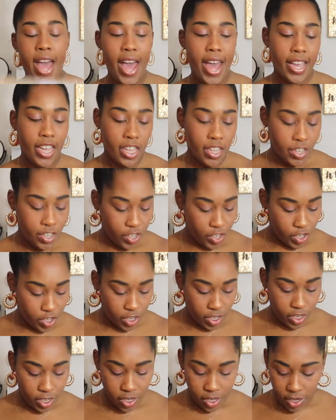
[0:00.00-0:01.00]

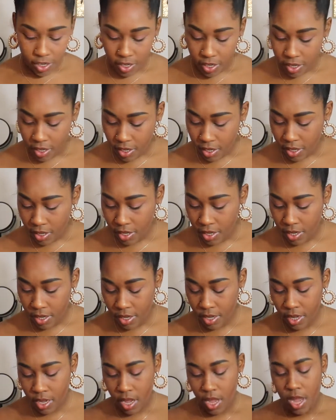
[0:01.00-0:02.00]
packaging.
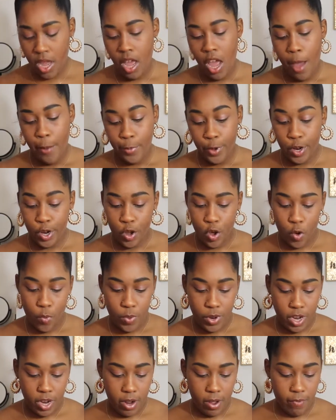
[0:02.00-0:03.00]
I'm gonna
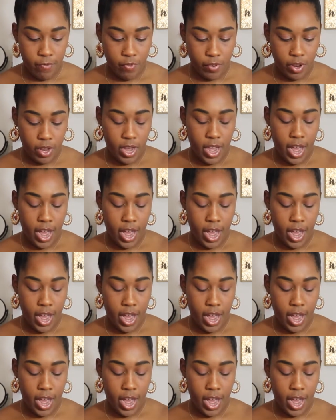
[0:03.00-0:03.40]
open it up for you